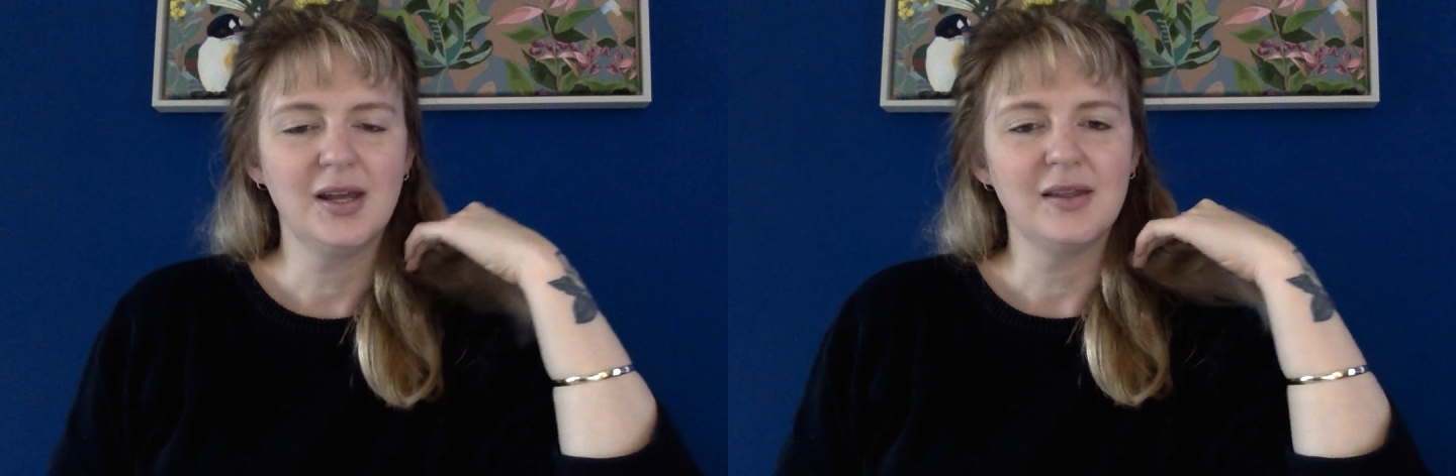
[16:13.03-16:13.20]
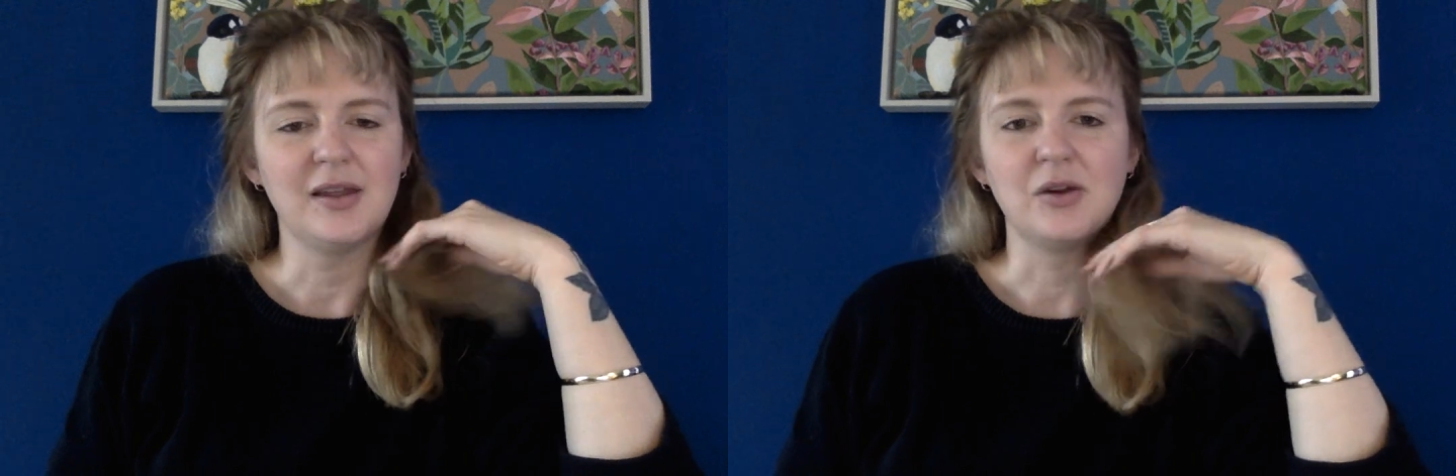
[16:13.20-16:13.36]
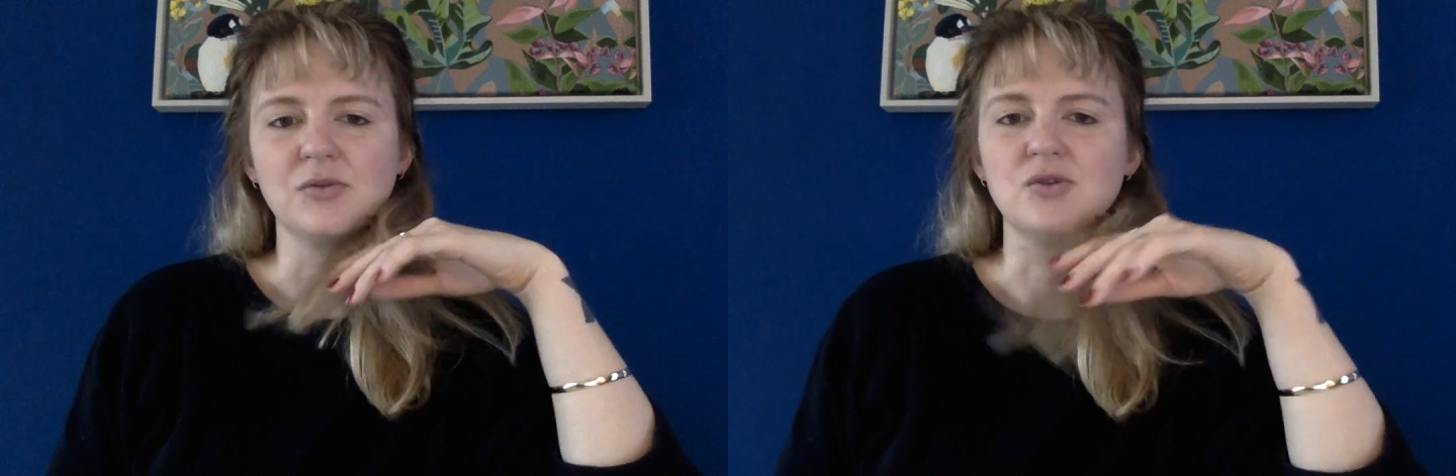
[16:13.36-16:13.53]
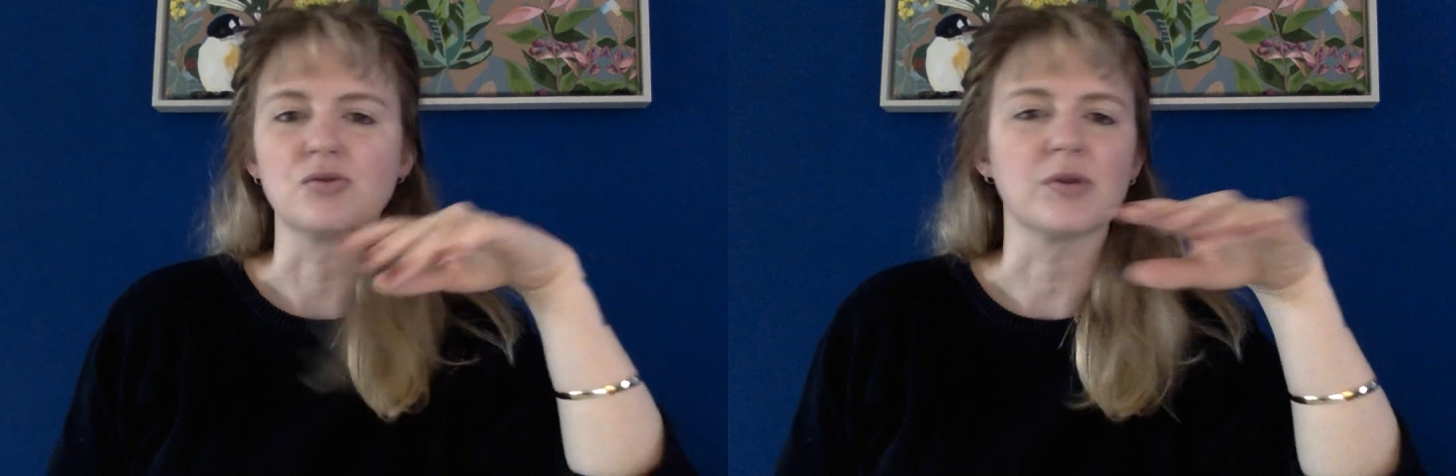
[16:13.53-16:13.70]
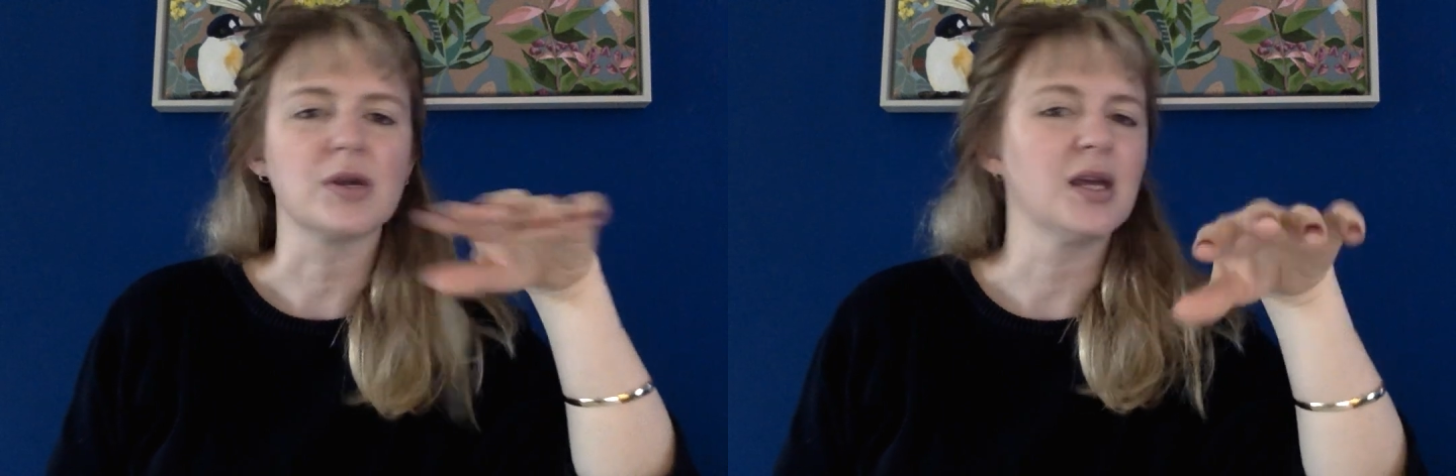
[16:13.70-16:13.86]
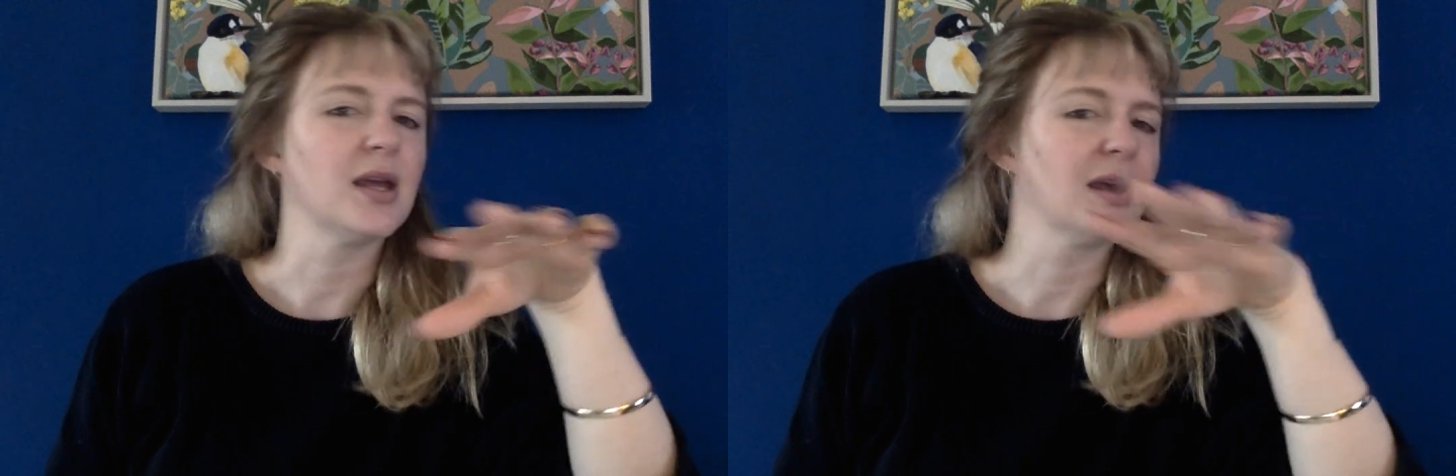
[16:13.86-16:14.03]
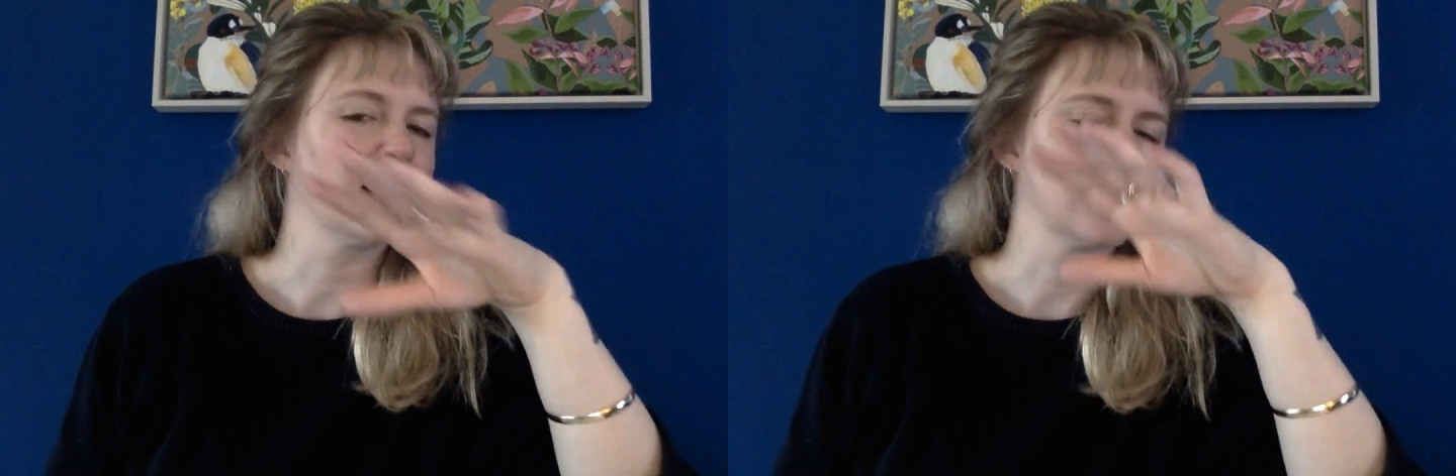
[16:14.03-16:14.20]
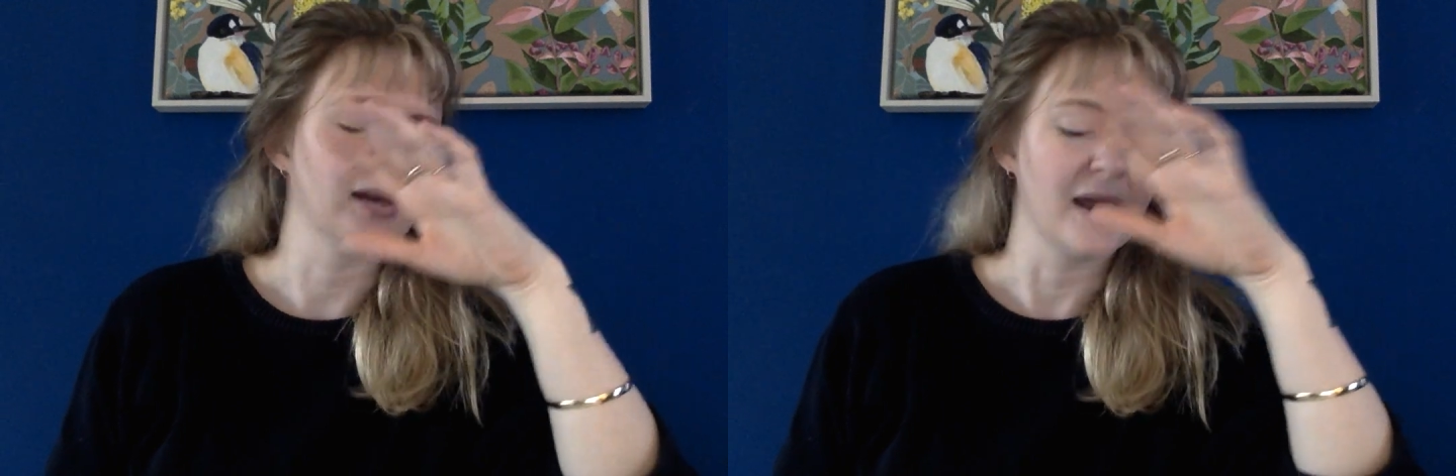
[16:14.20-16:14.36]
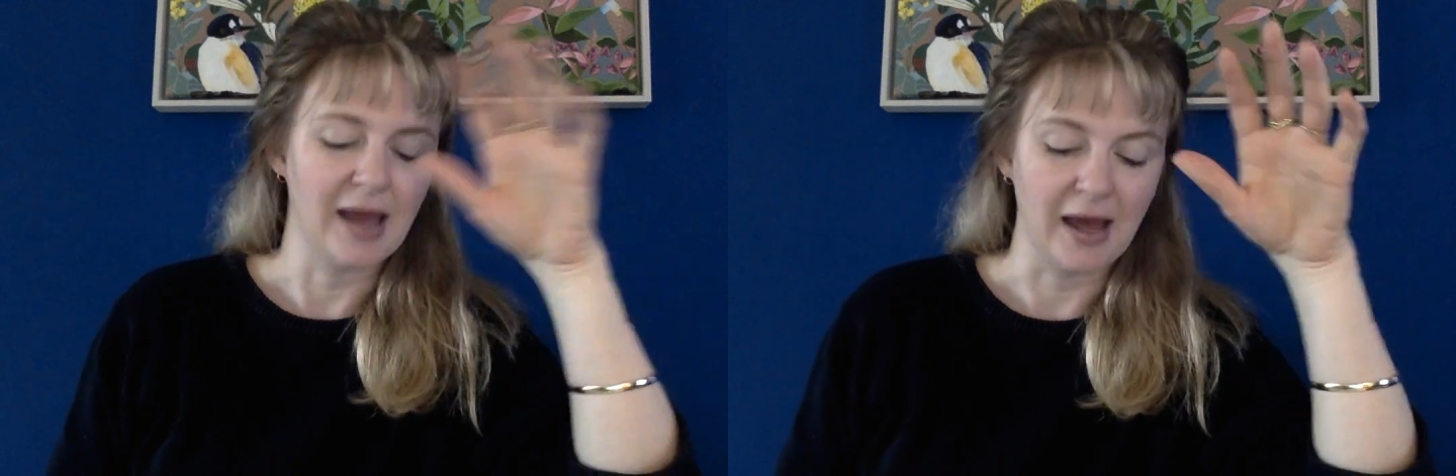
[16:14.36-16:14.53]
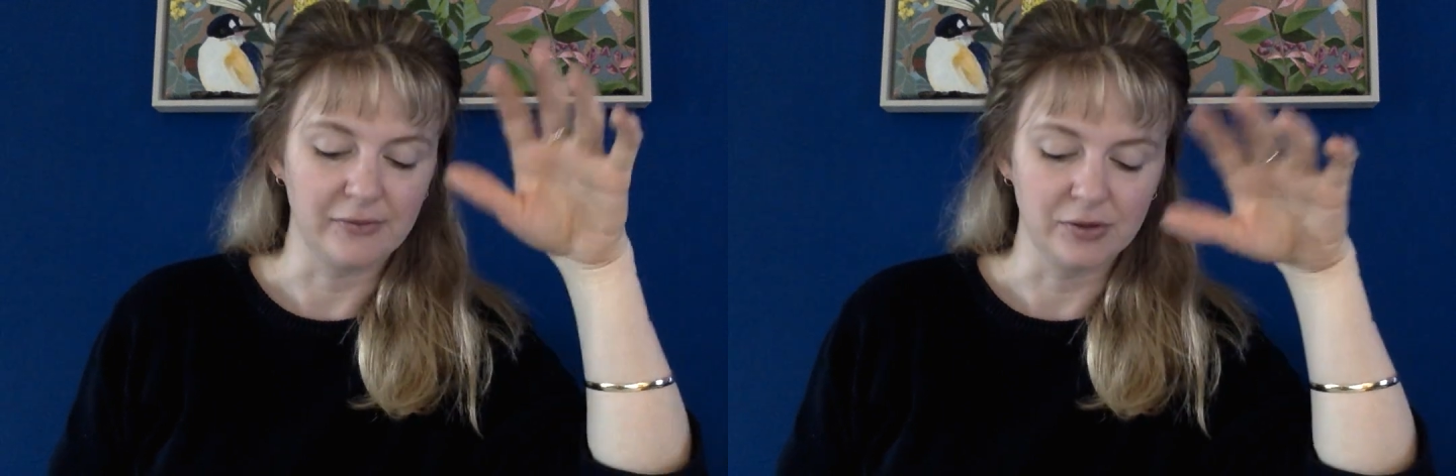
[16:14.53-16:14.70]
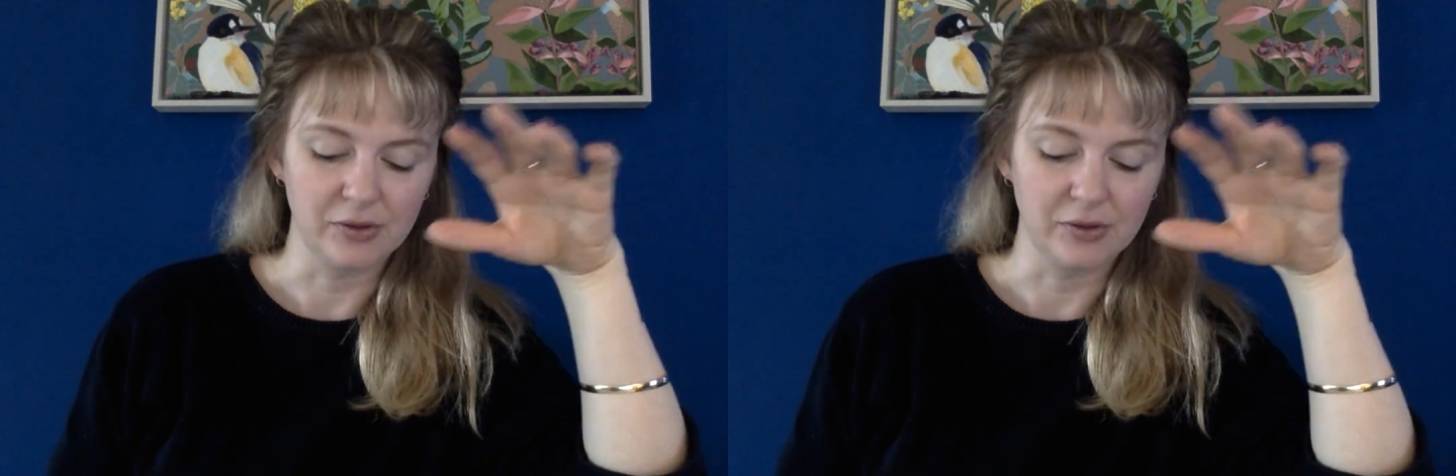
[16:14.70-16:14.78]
they all drink and have